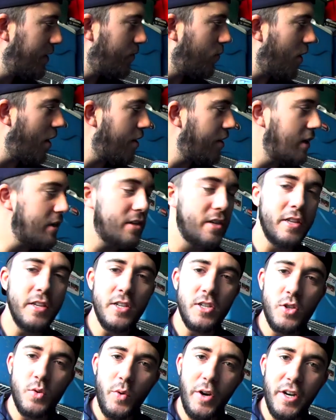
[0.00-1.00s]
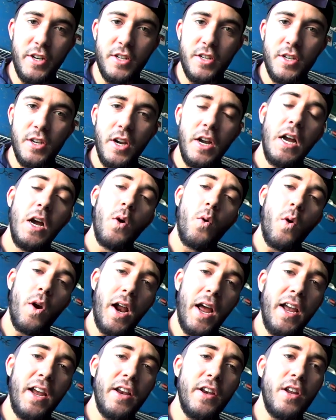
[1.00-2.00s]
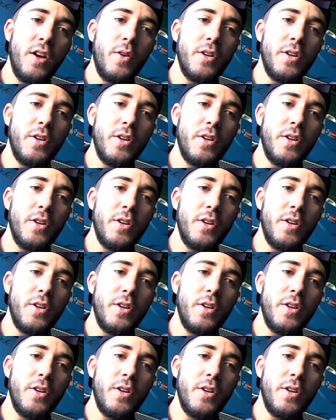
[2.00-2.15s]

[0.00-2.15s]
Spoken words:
wired it to the switch. What I can do,